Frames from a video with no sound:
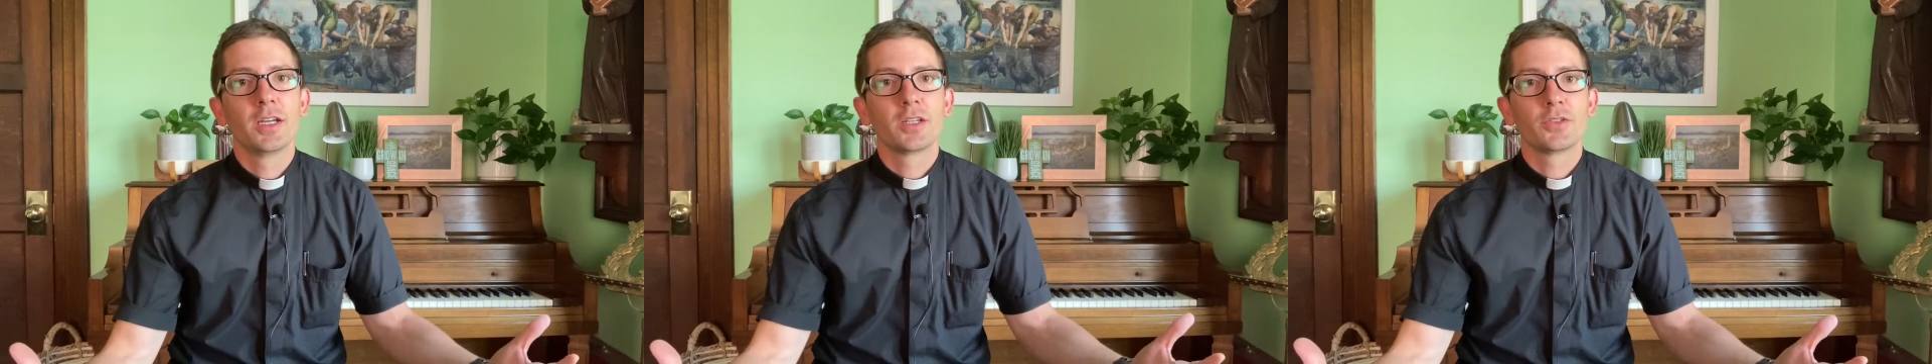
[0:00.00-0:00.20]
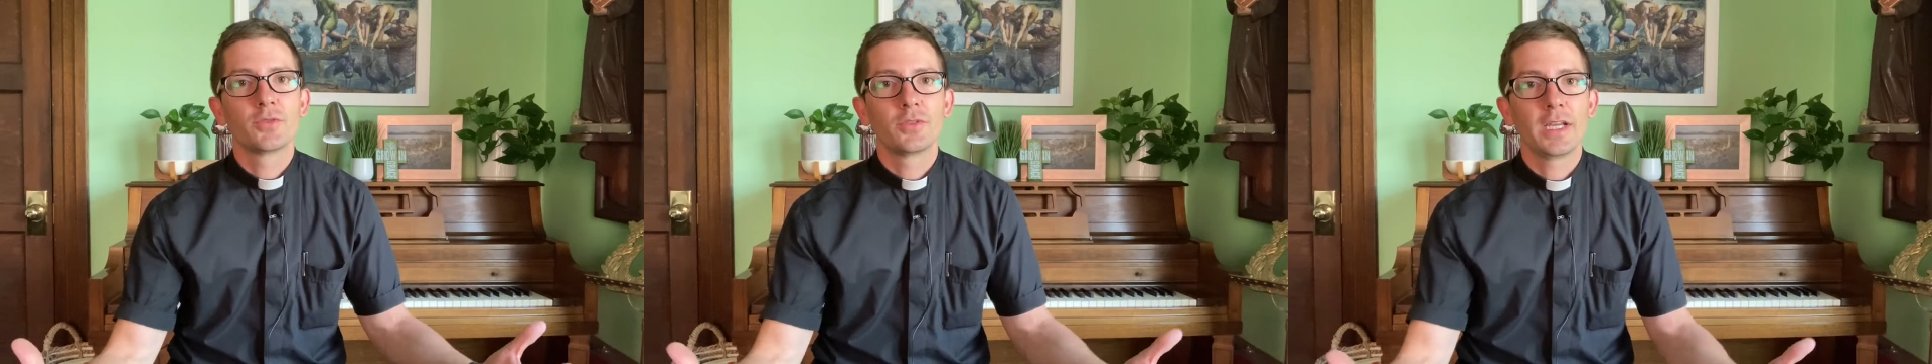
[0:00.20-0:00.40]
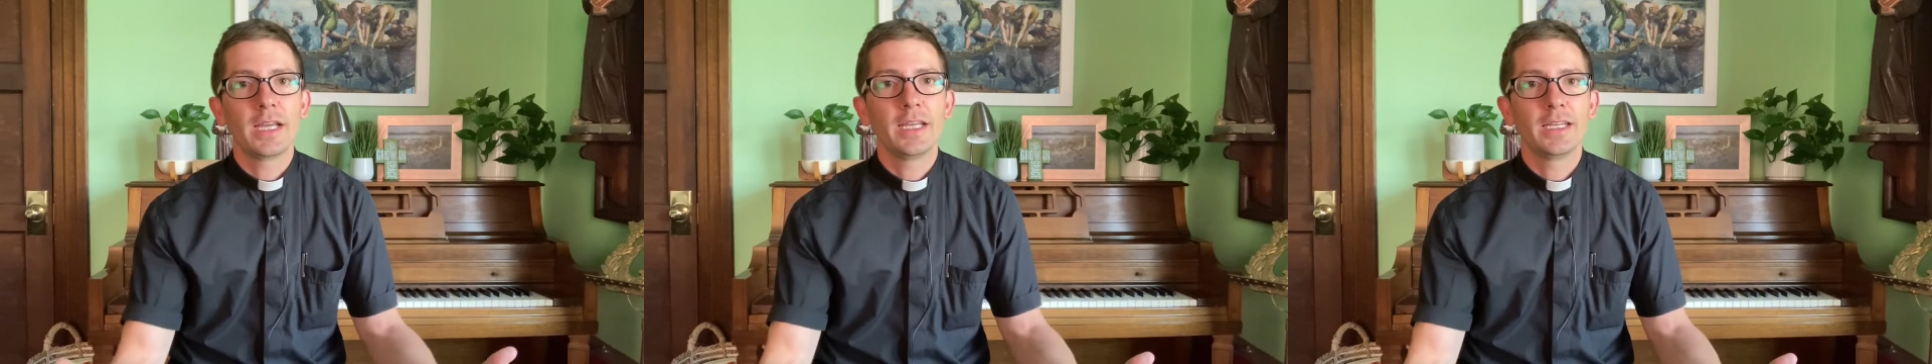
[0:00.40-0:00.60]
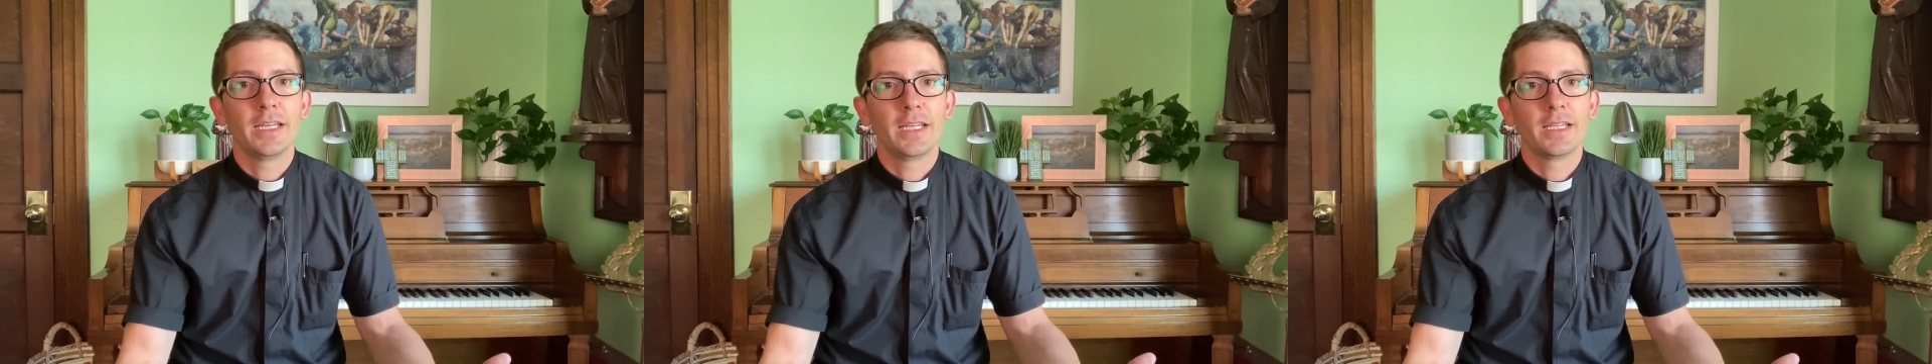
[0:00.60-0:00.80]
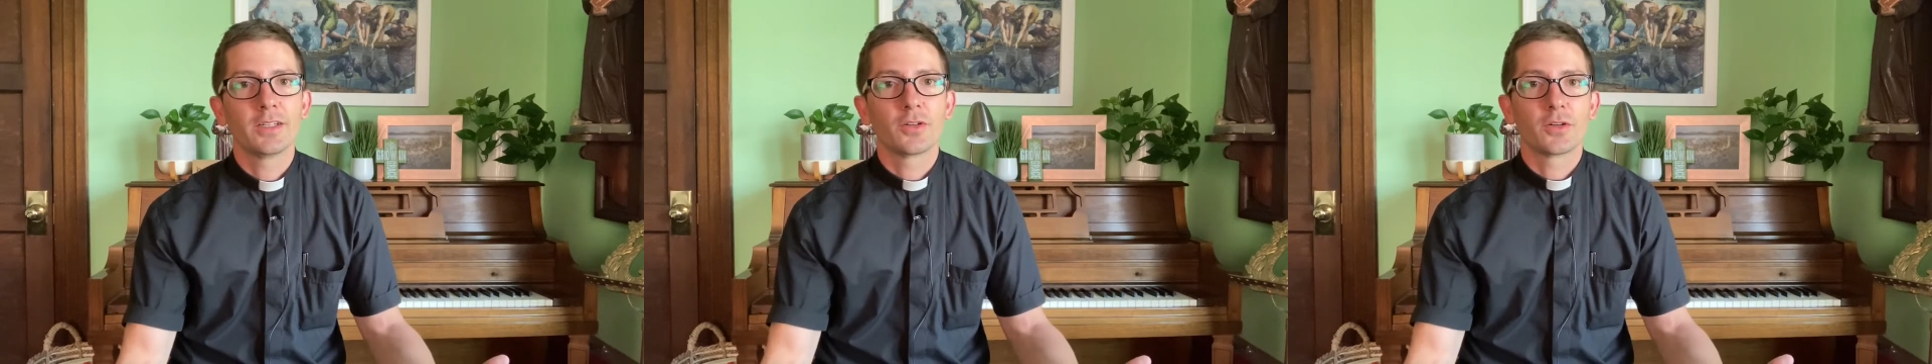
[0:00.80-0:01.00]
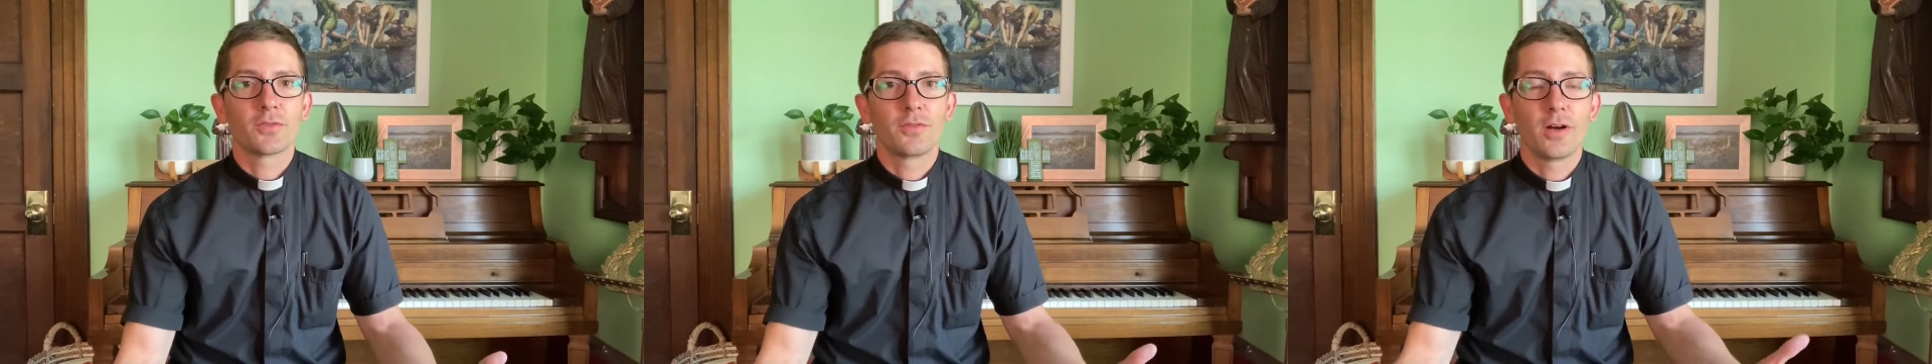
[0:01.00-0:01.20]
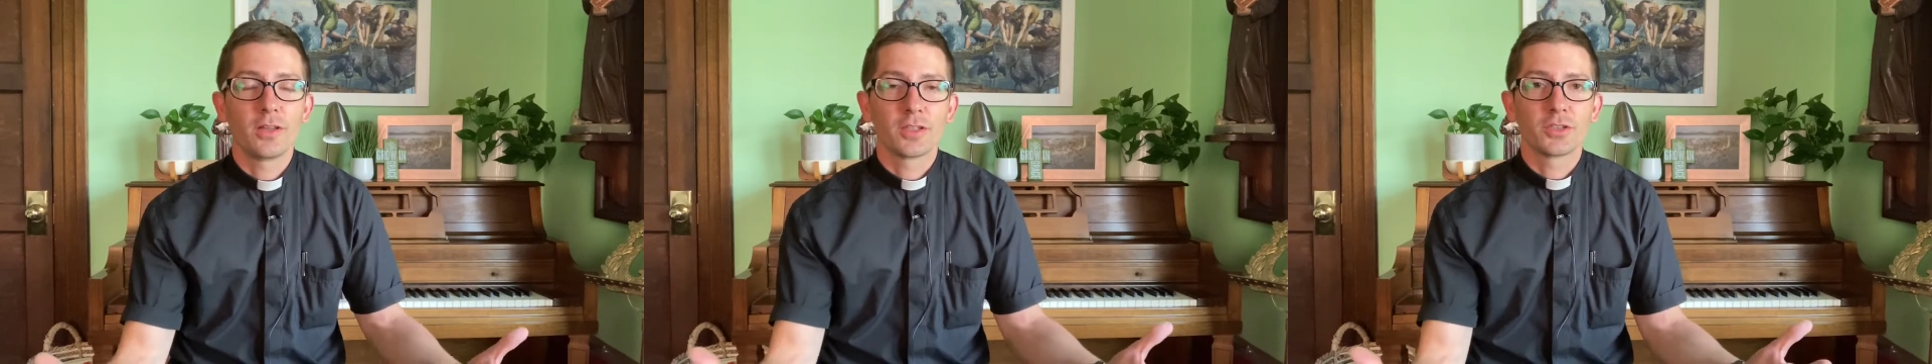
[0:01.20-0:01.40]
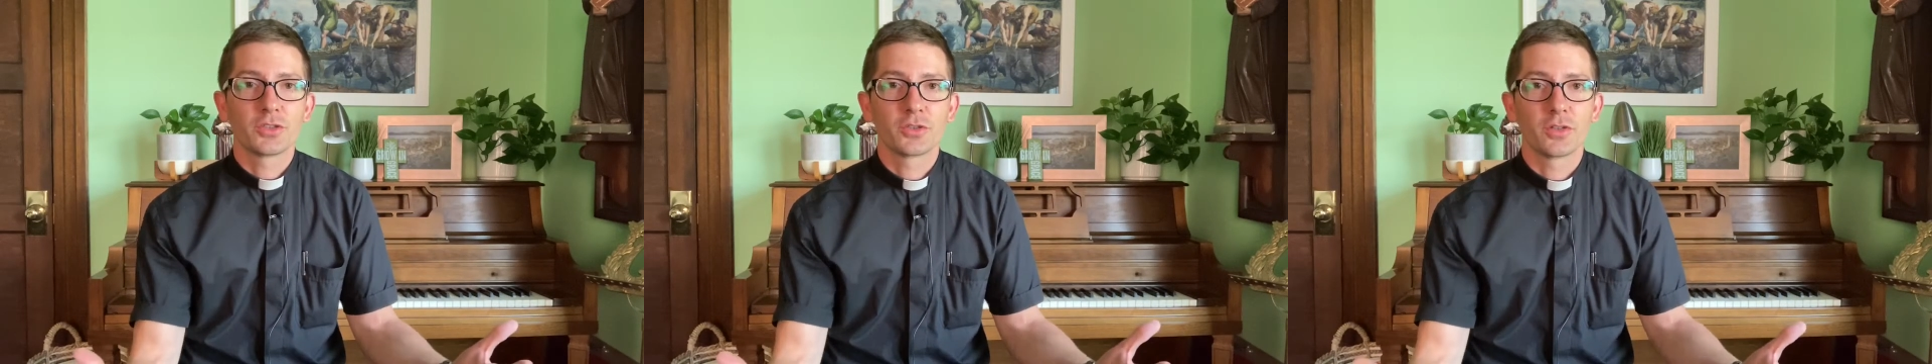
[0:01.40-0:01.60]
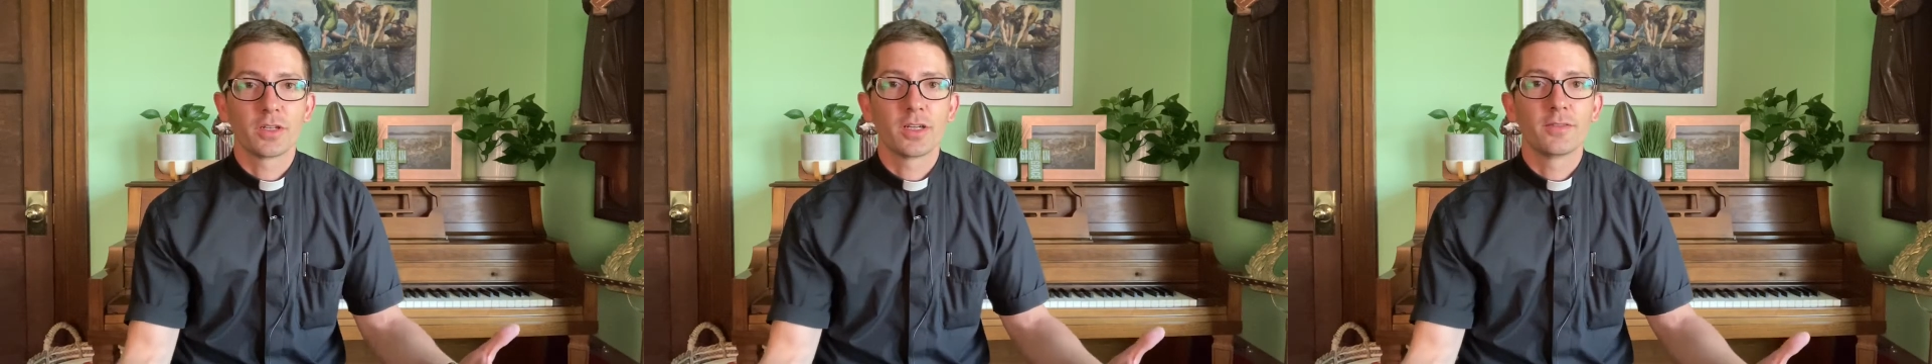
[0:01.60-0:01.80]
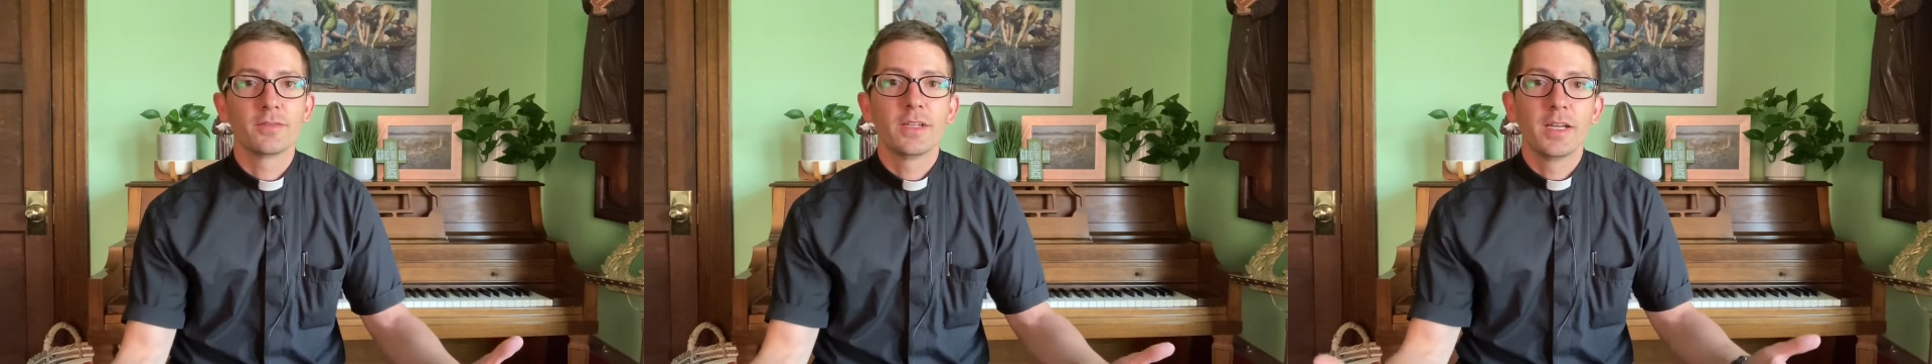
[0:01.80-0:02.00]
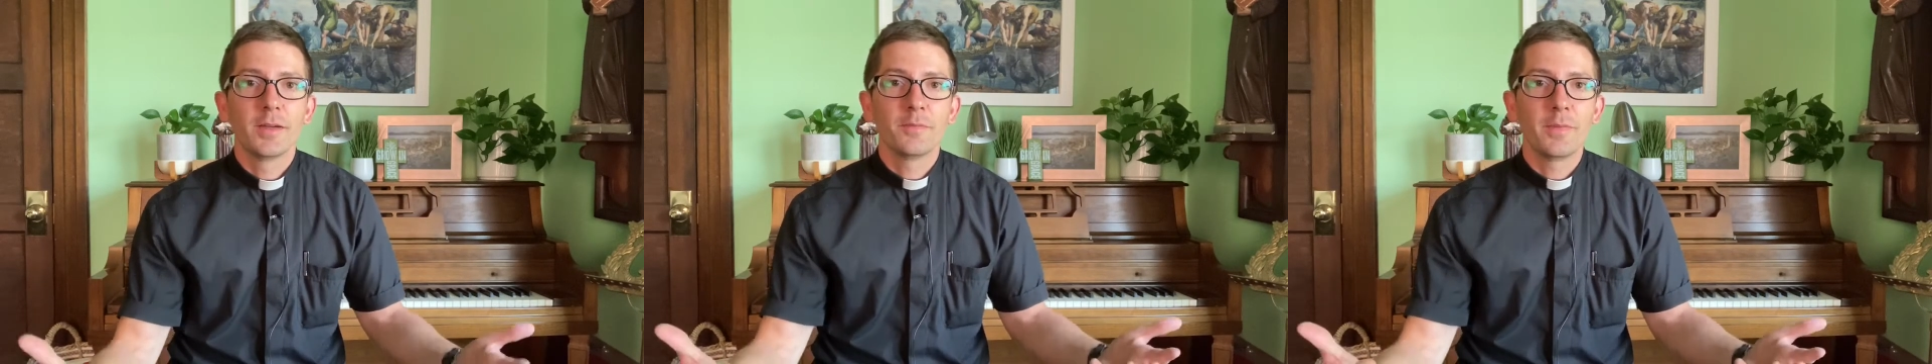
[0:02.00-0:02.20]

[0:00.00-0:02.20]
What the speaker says: creating or falling short of